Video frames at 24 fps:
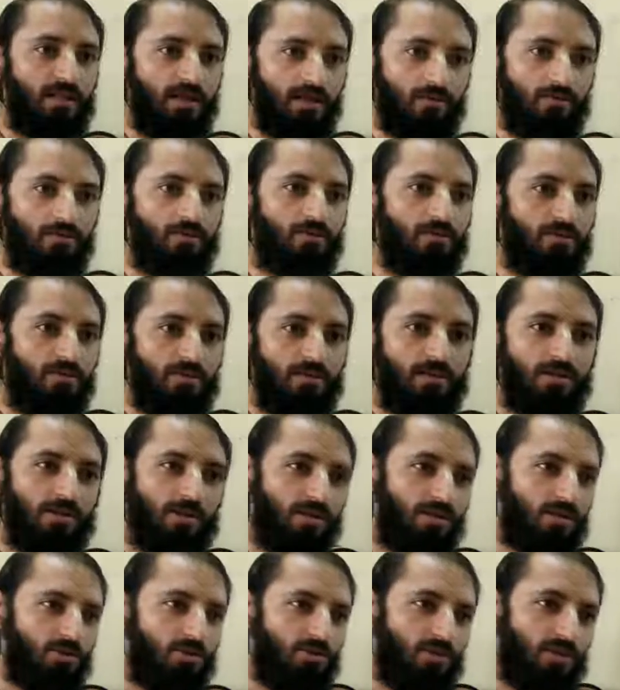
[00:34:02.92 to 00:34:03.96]
Now,
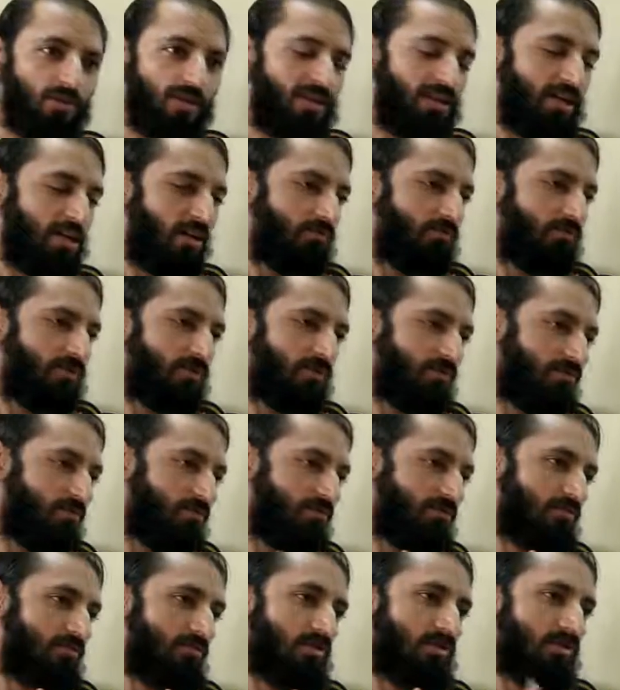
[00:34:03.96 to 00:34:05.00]
today, after,
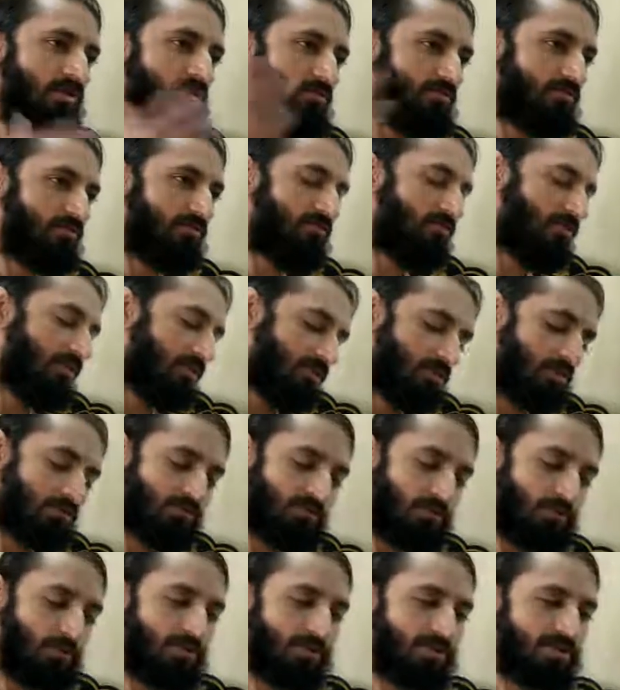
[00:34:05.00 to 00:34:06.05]
of course,
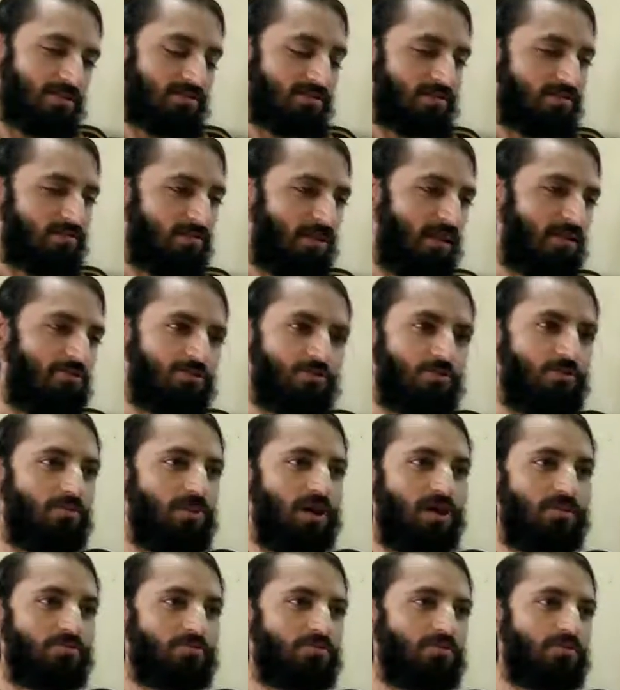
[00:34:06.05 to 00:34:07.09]
Prabhupada's, I was
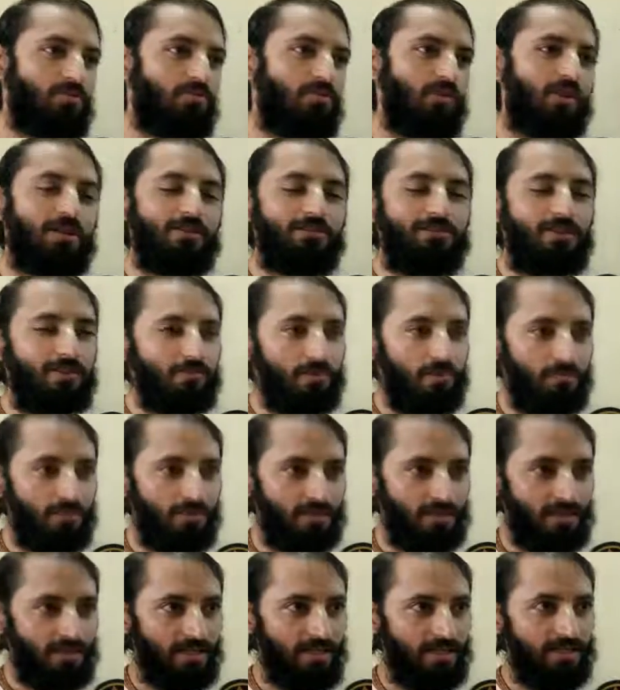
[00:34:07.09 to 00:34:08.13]
not qualified
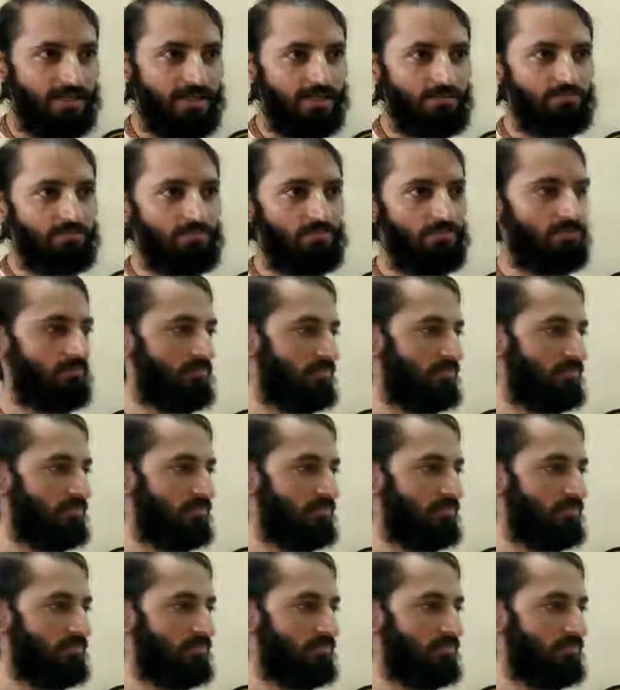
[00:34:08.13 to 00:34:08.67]
probably at that time.